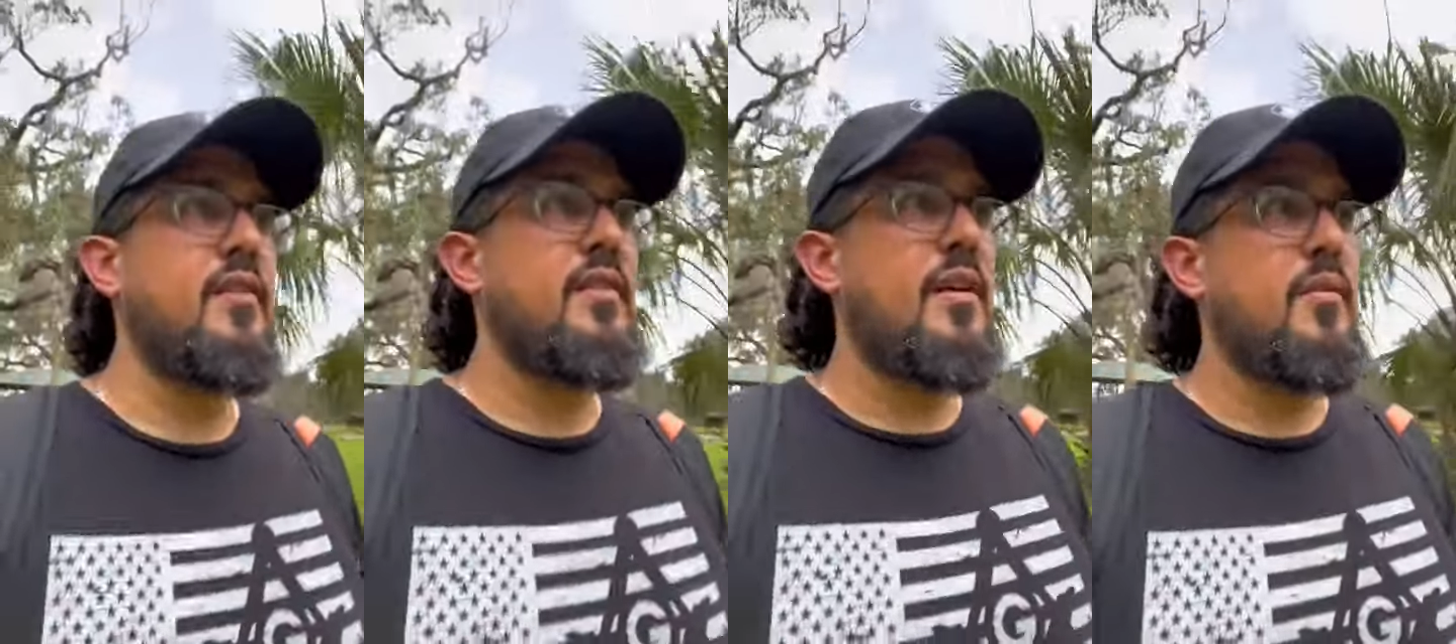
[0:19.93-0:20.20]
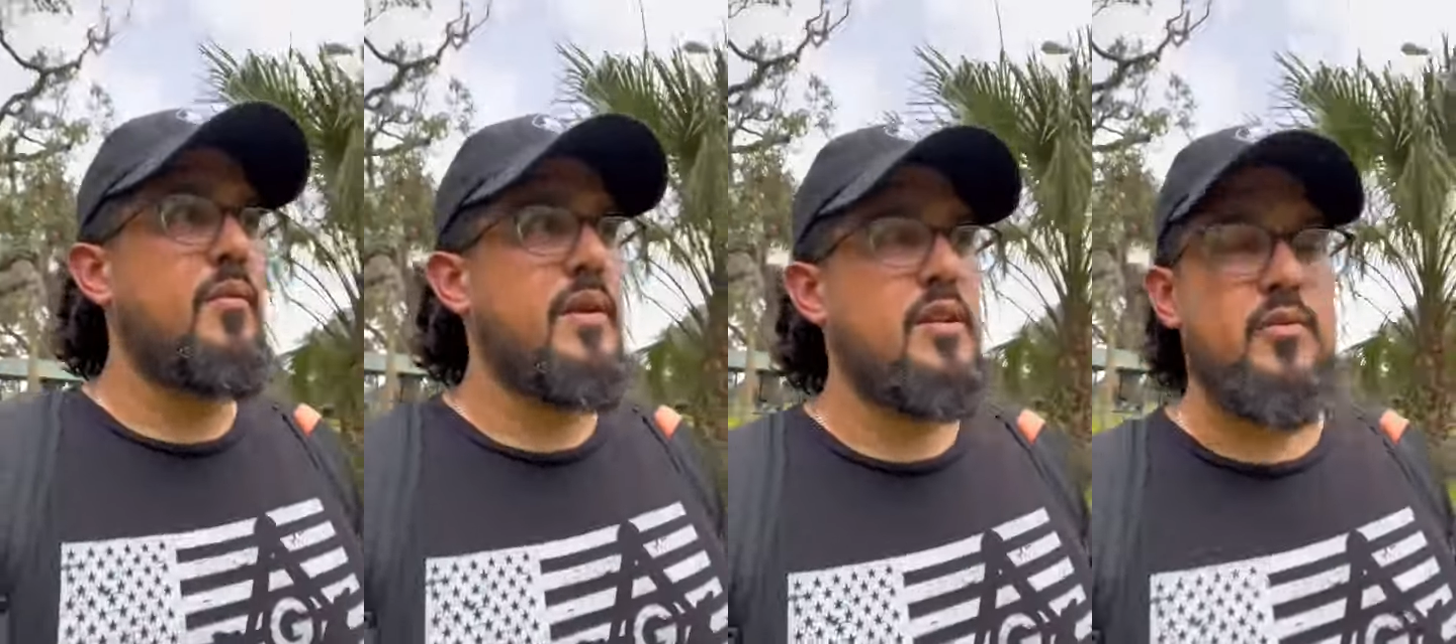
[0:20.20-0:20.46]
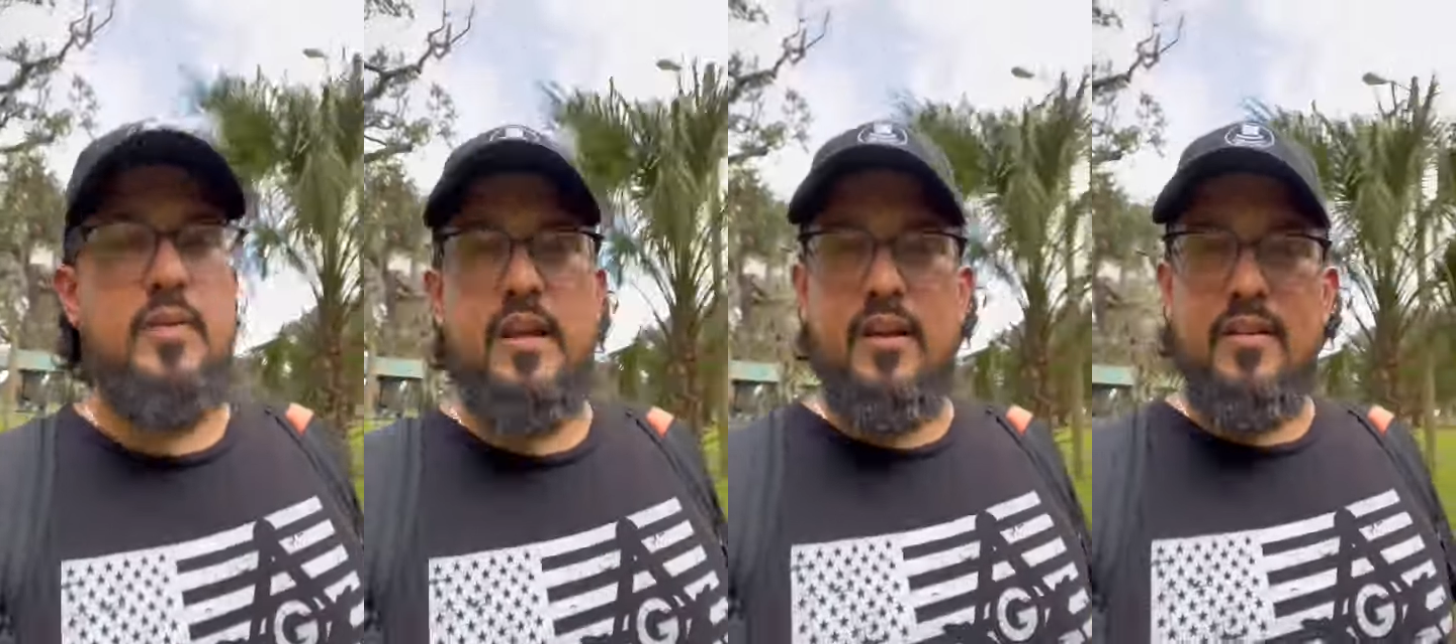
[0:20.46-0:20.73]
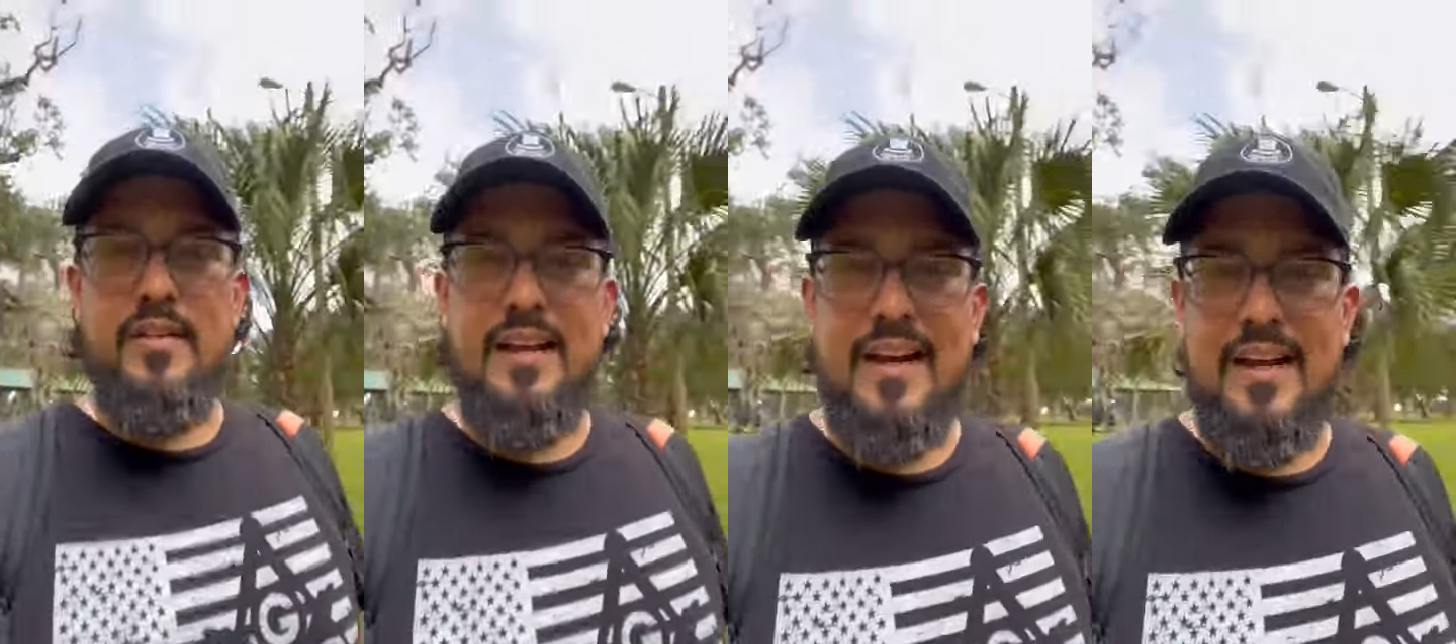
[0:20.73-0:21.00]
that we do here
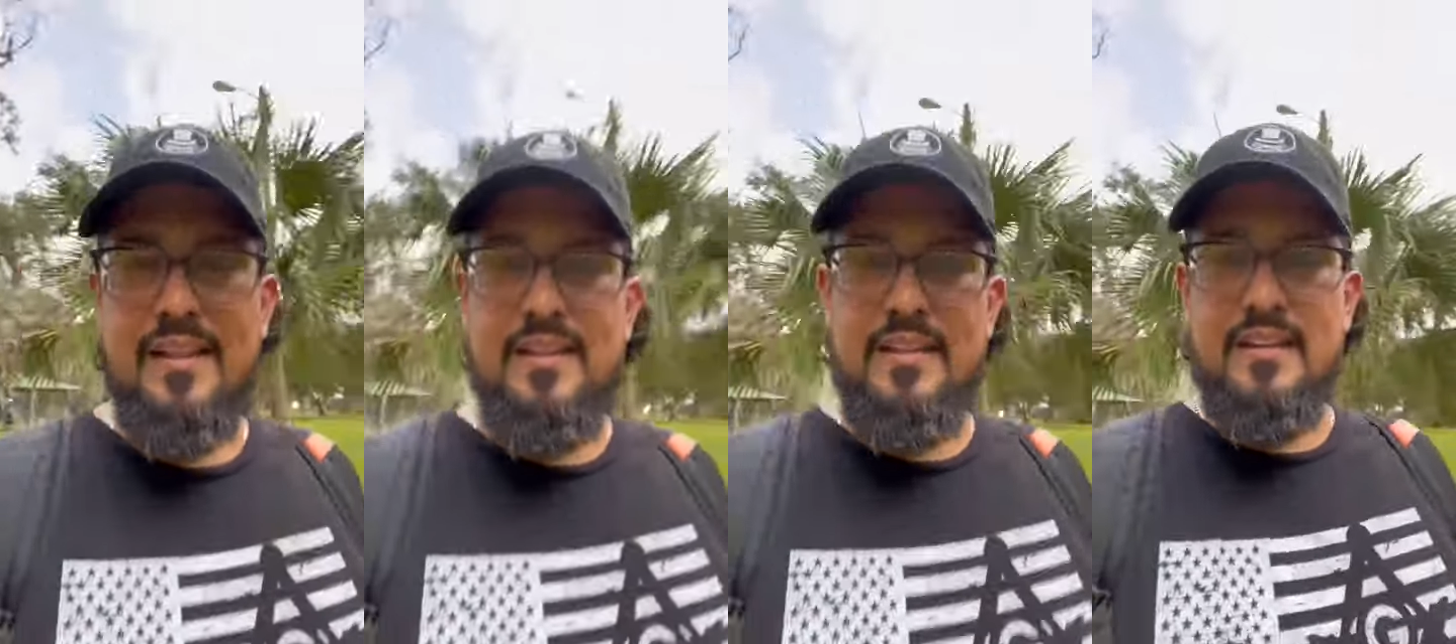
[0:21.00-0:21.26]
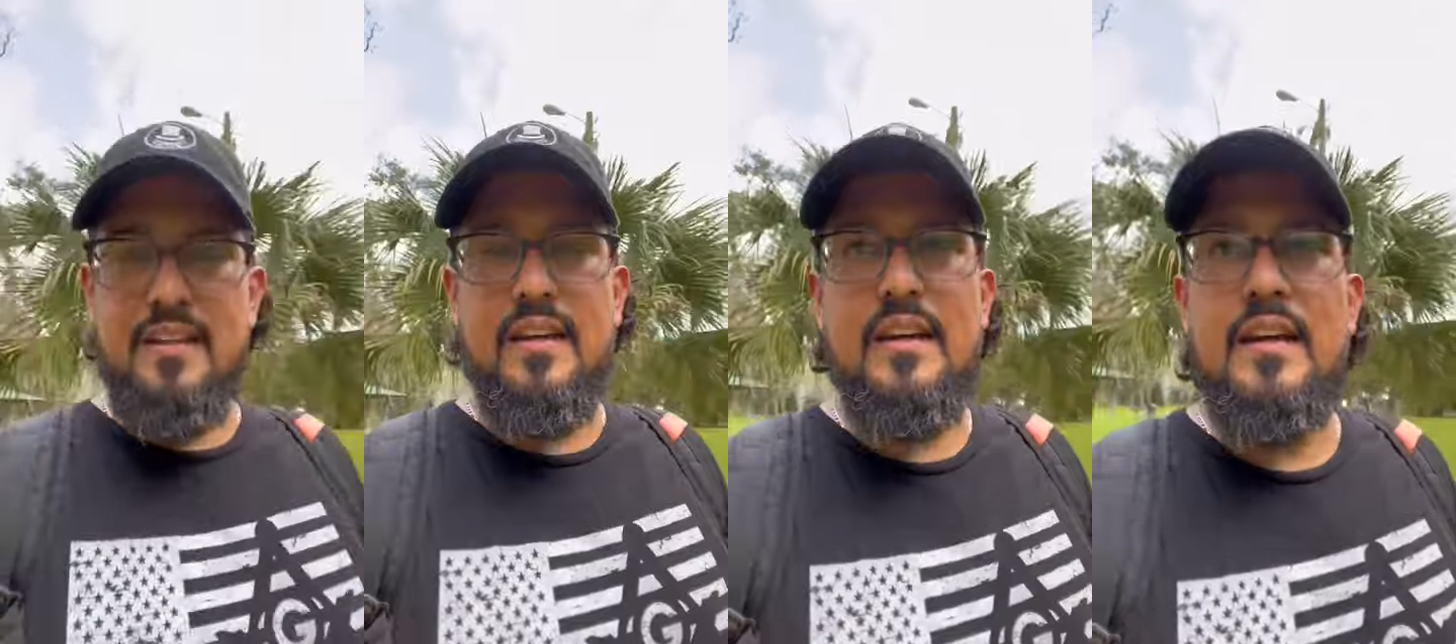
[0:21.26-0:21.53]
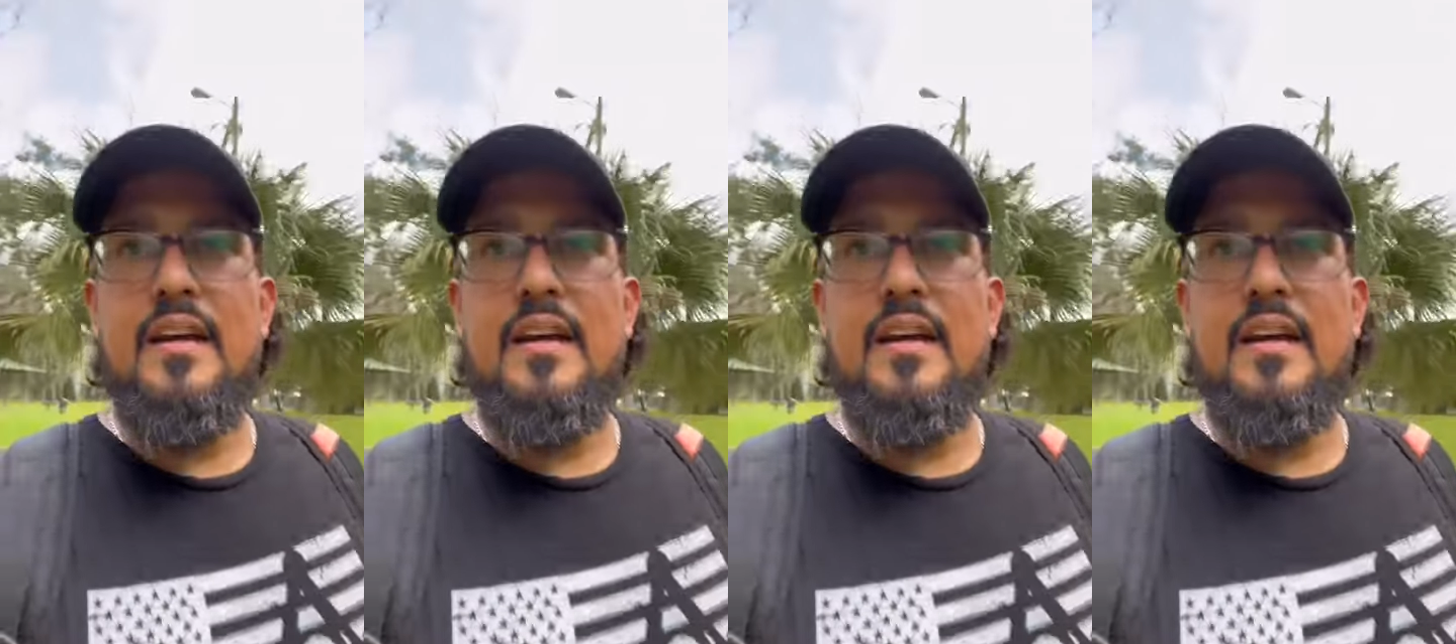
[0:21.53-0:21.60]
in the island.